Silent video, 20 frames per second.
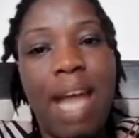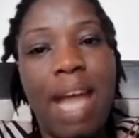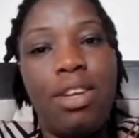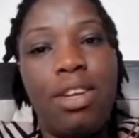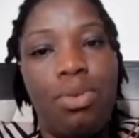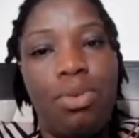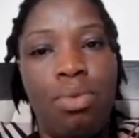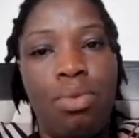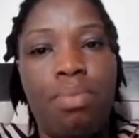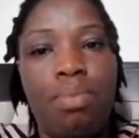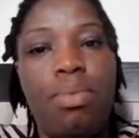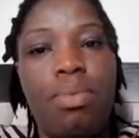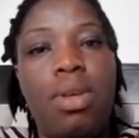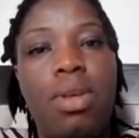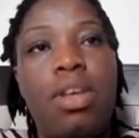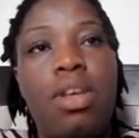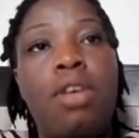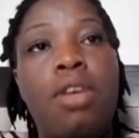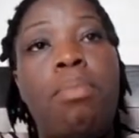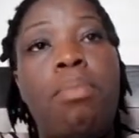inside the
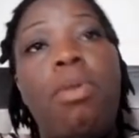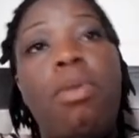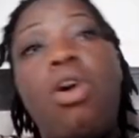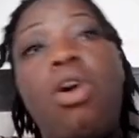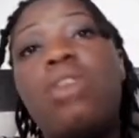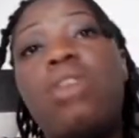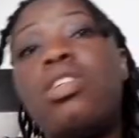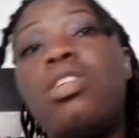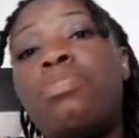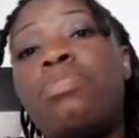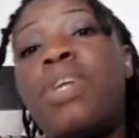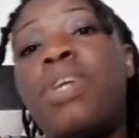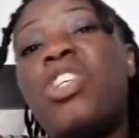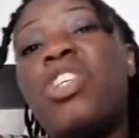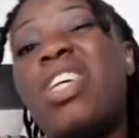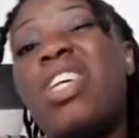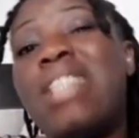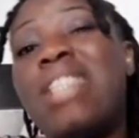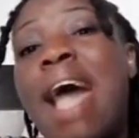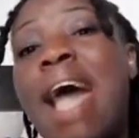room. Because
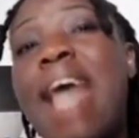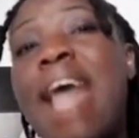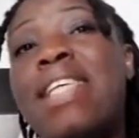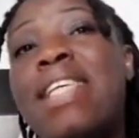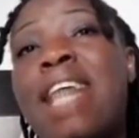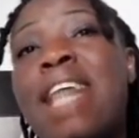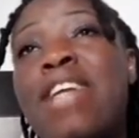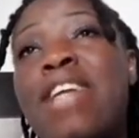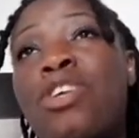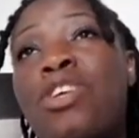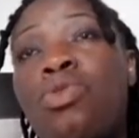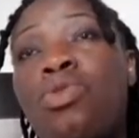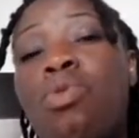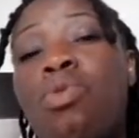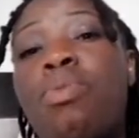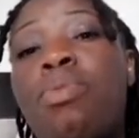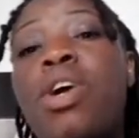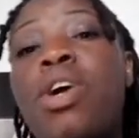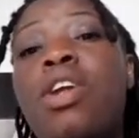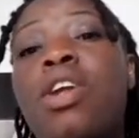this pressure is high inside
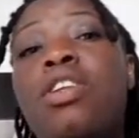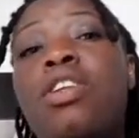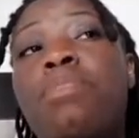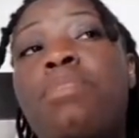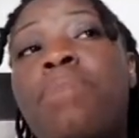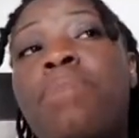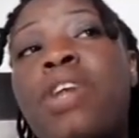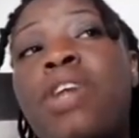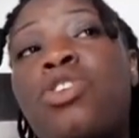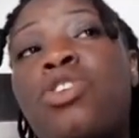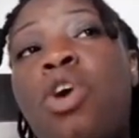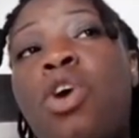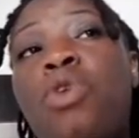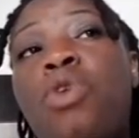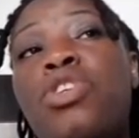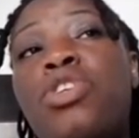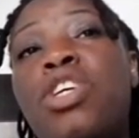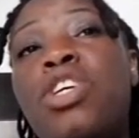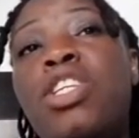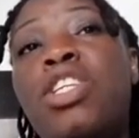the room, the
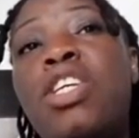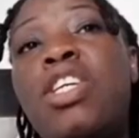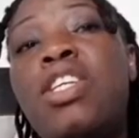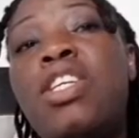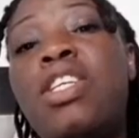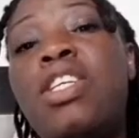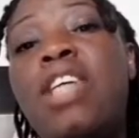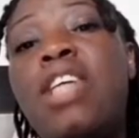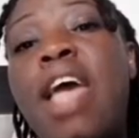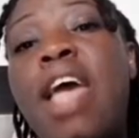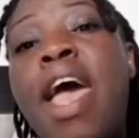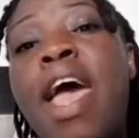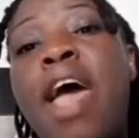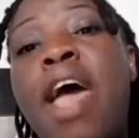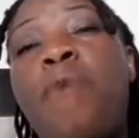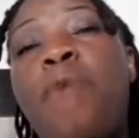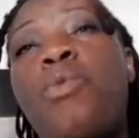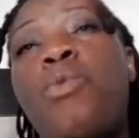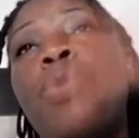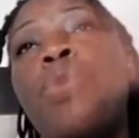pressure,
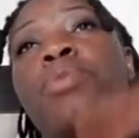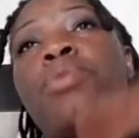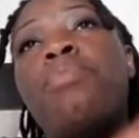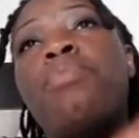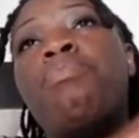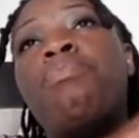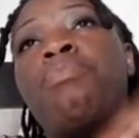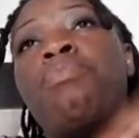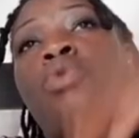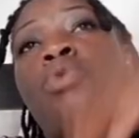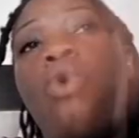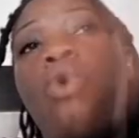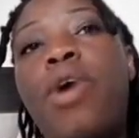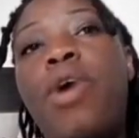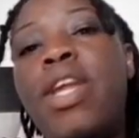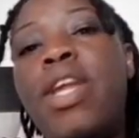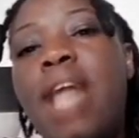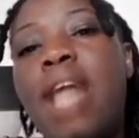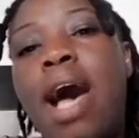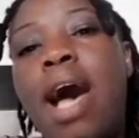the air will be
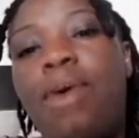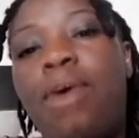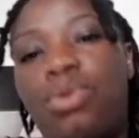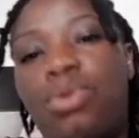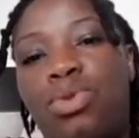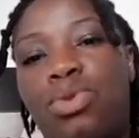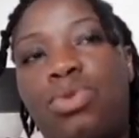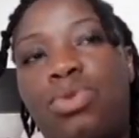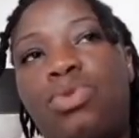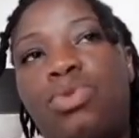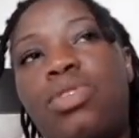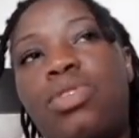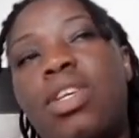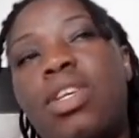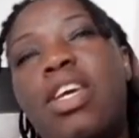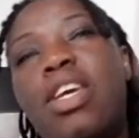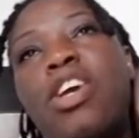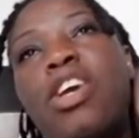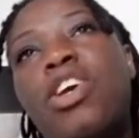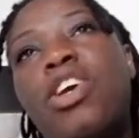going out.
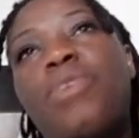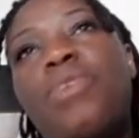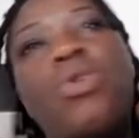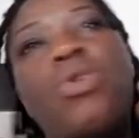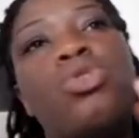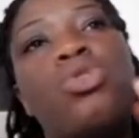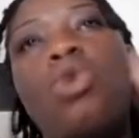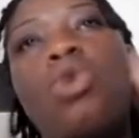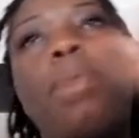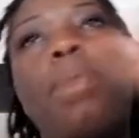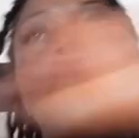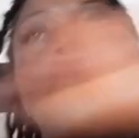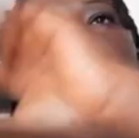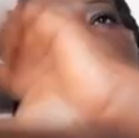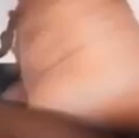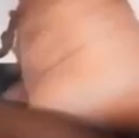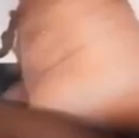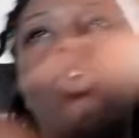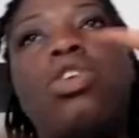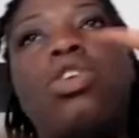Once
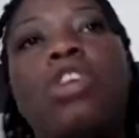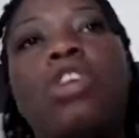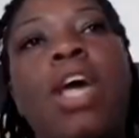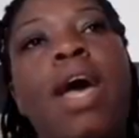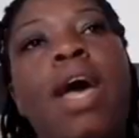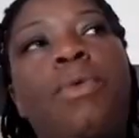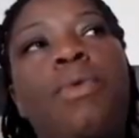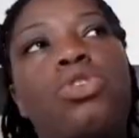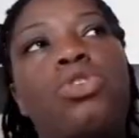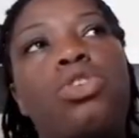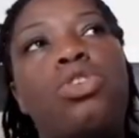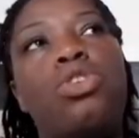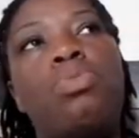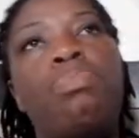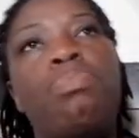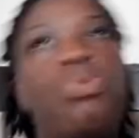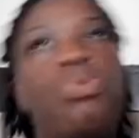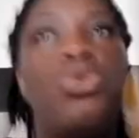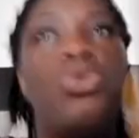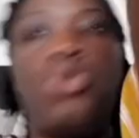you open the door, the air will
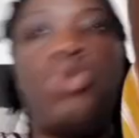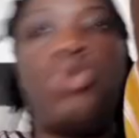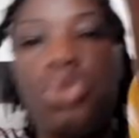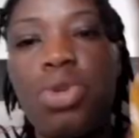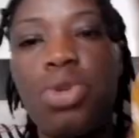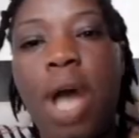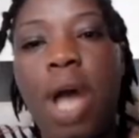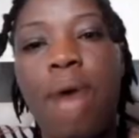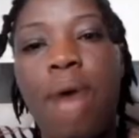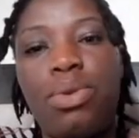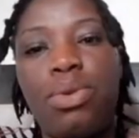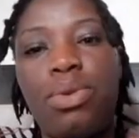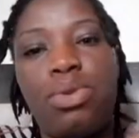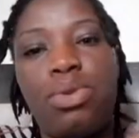just push